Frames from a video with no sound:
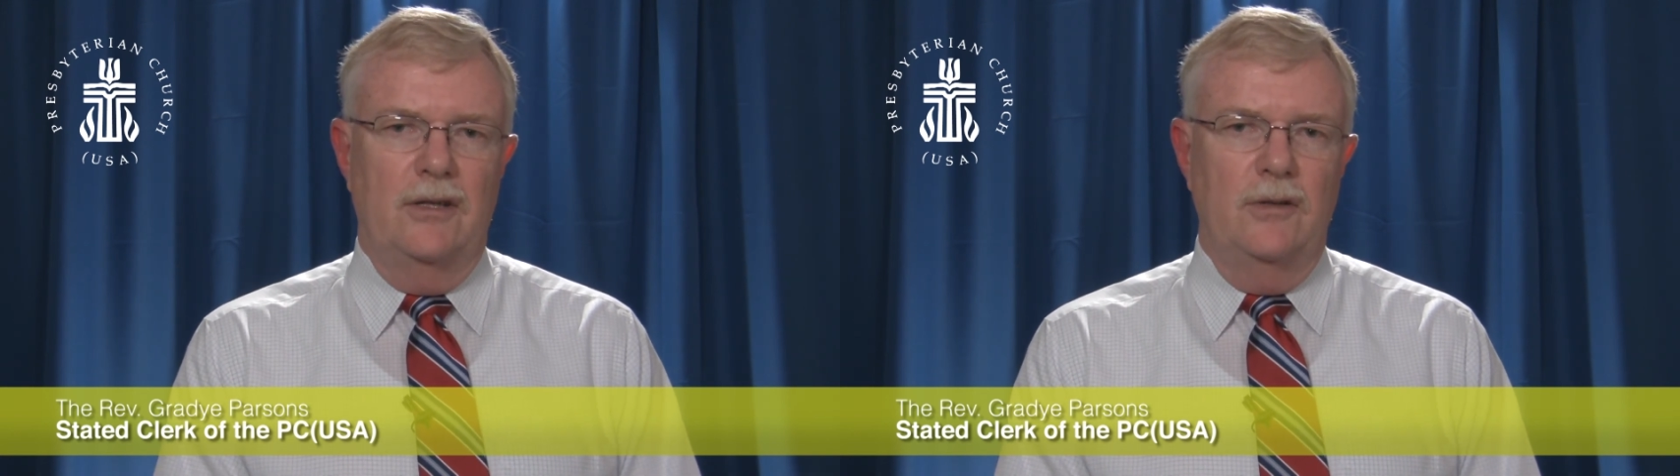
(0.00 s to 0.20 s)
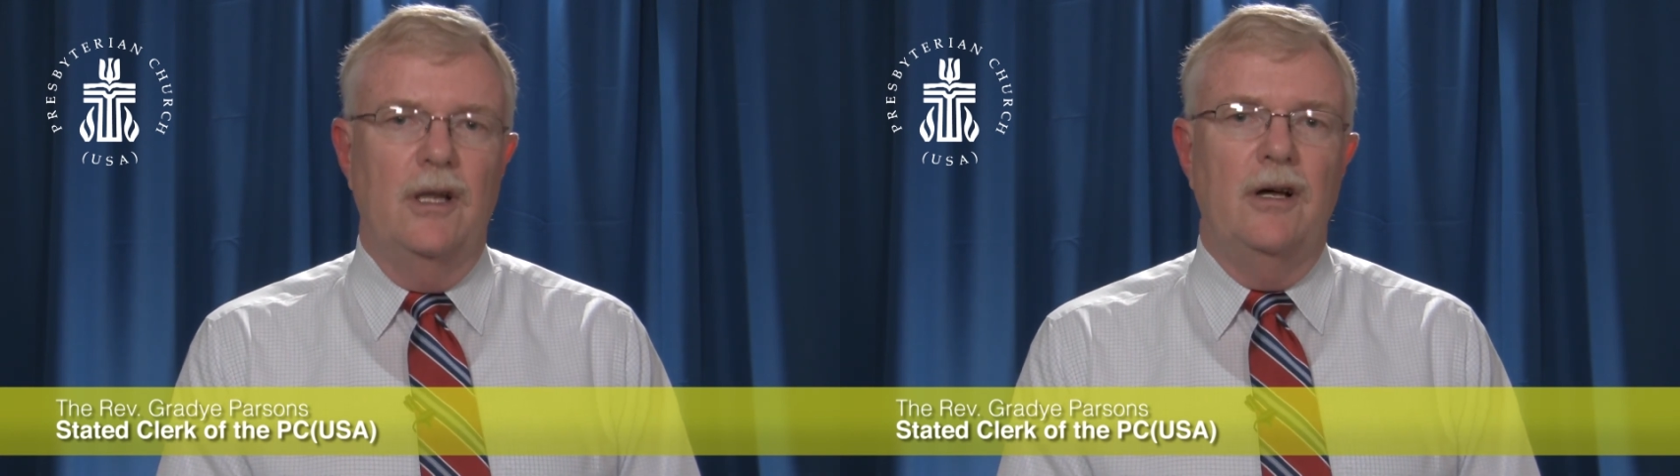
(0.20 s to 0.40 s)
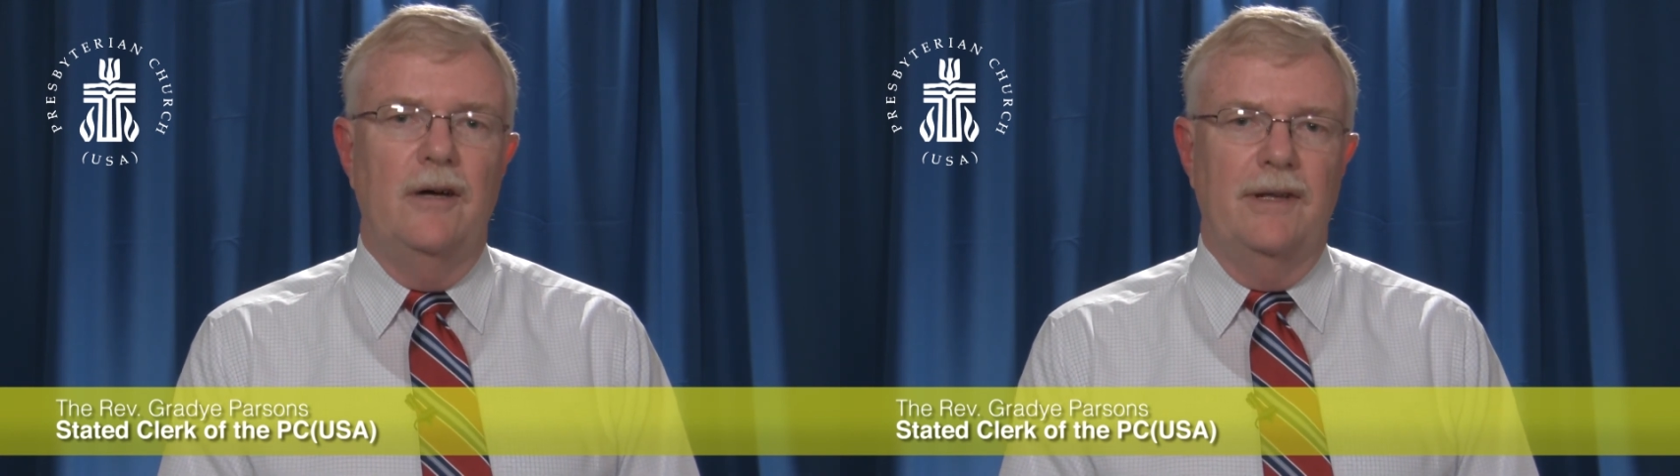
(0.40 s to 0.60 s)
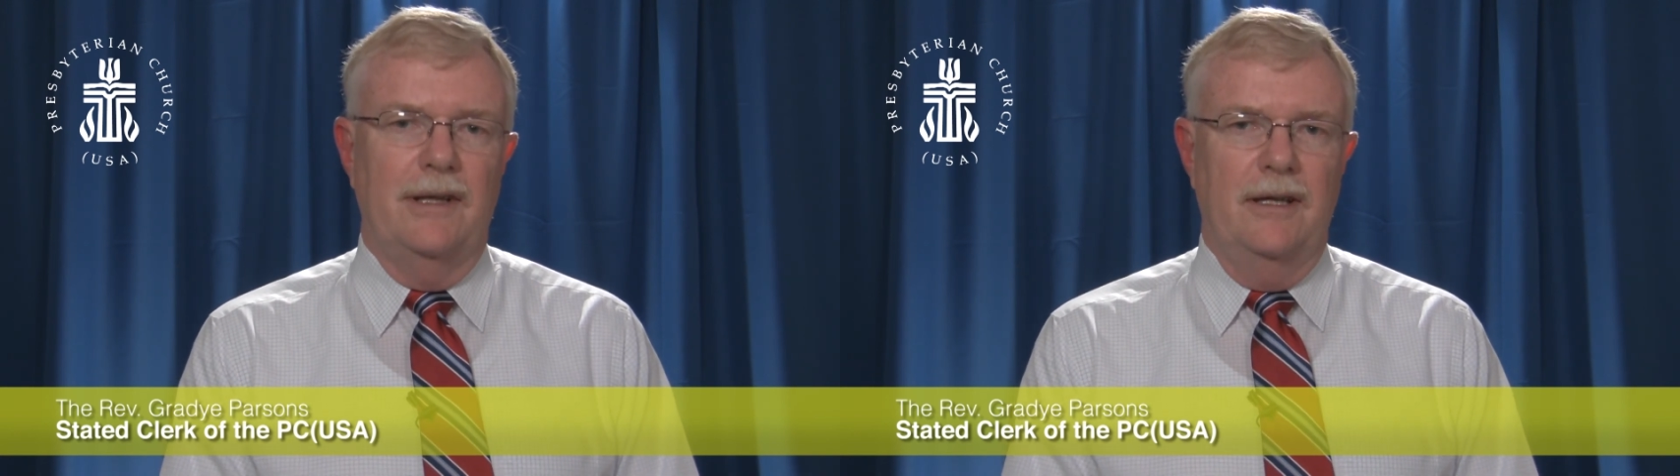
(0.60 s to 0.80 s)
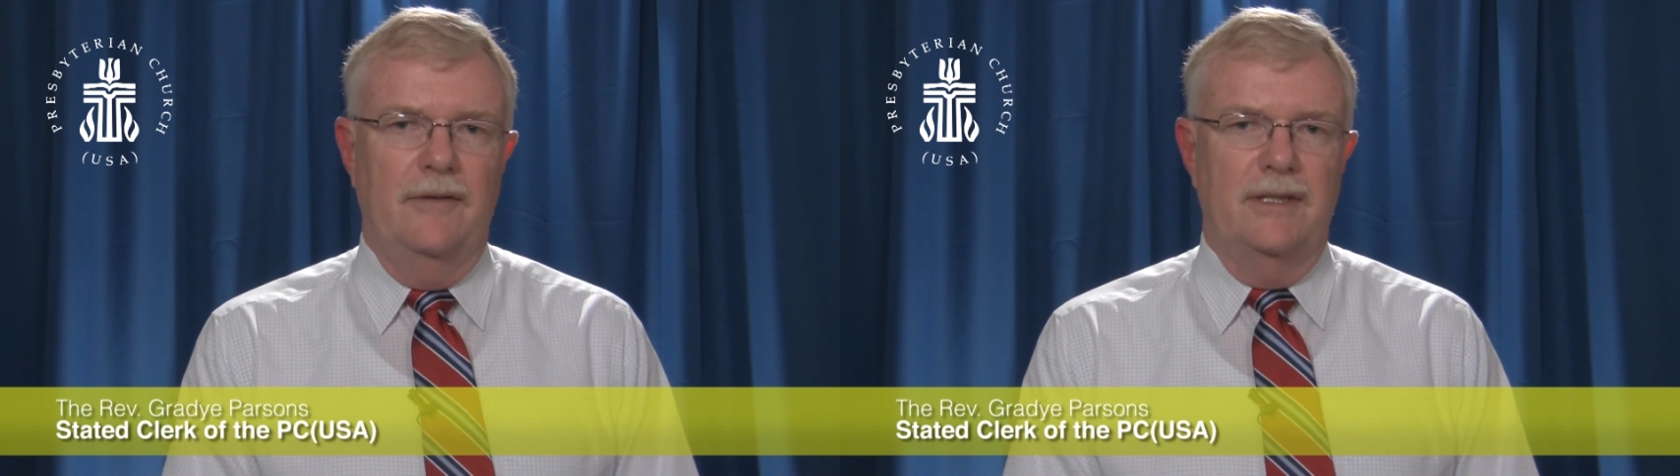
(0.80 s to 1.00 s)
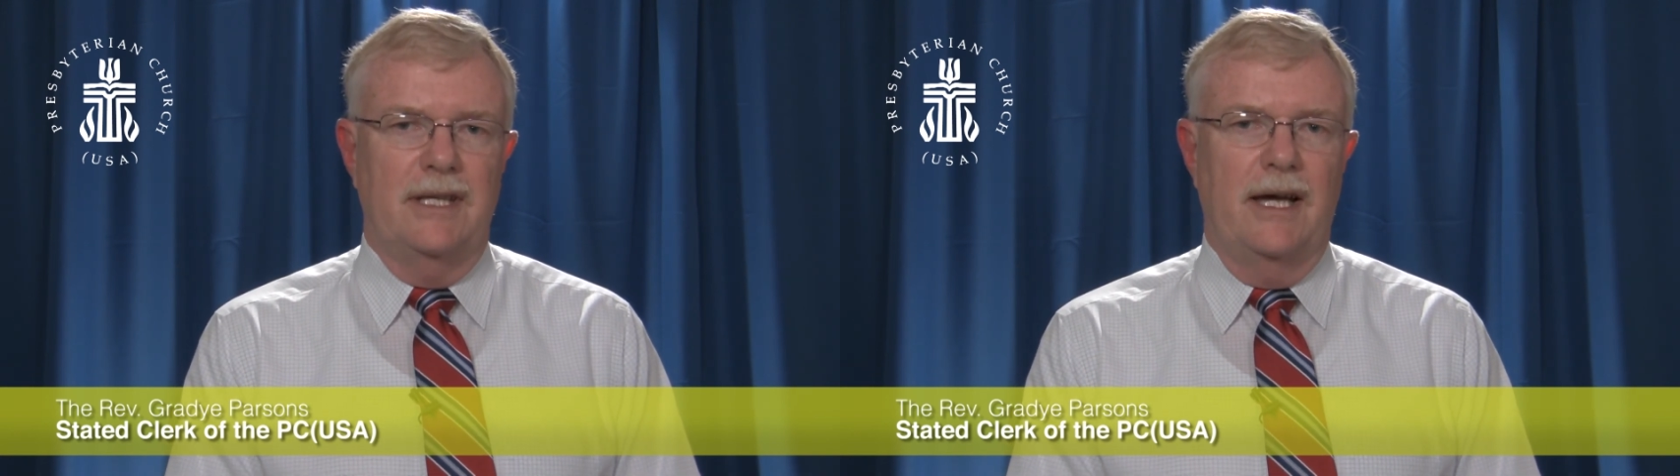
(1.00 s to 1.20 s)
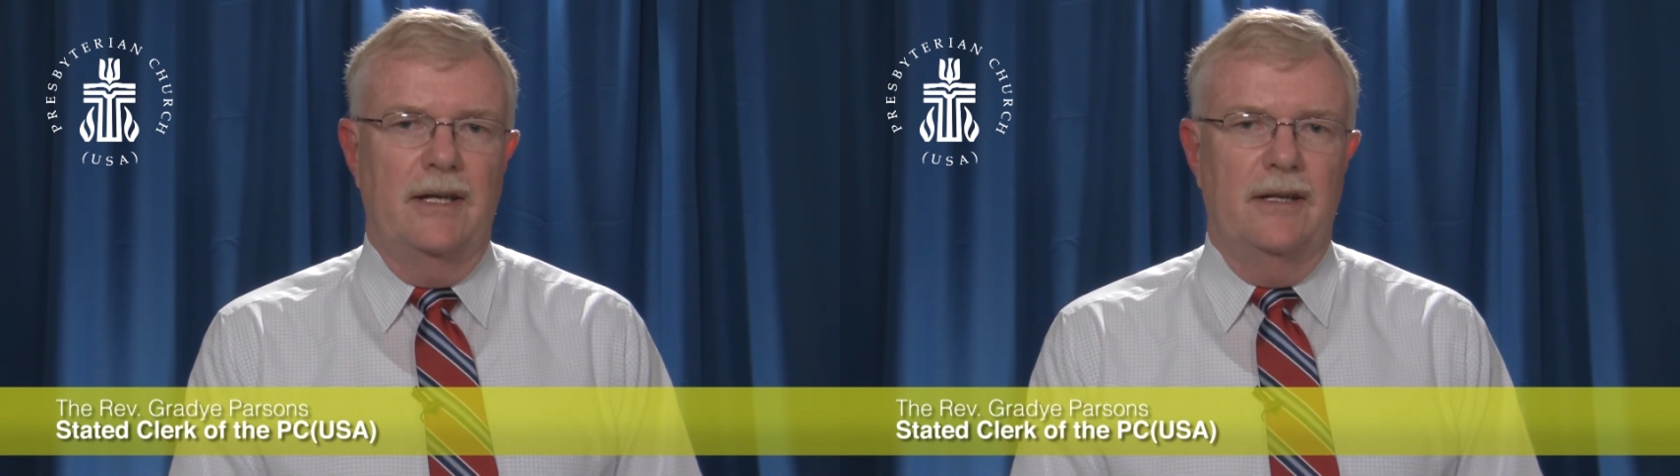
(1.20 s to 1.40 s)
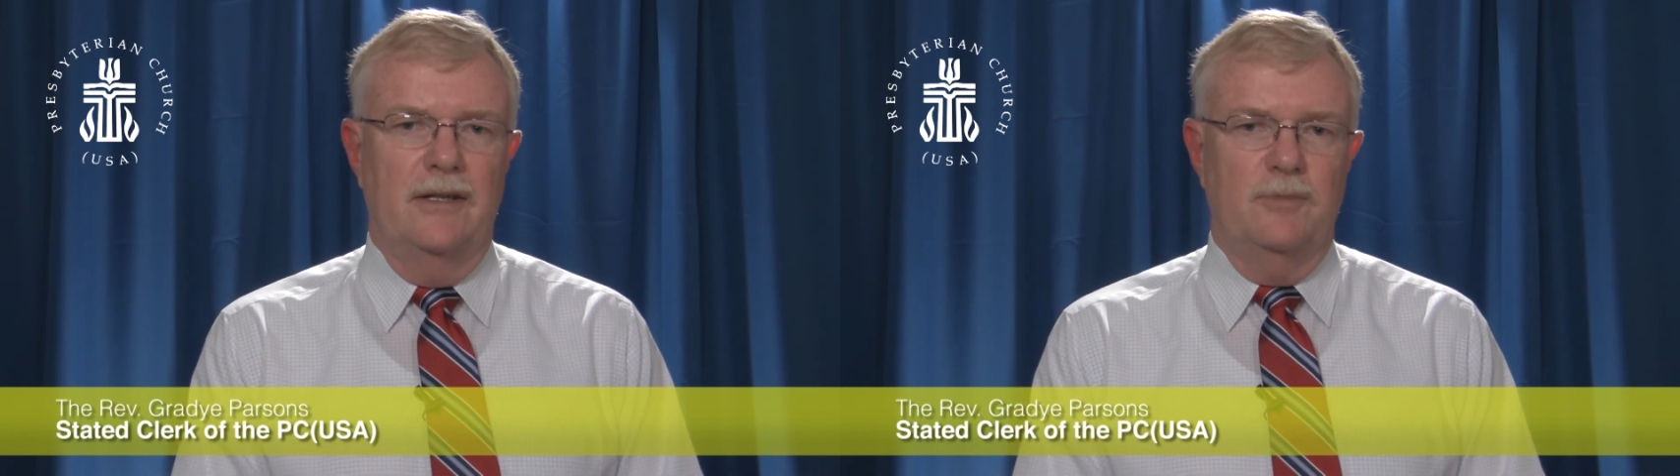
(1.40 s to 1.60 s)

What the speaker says: you love and live inside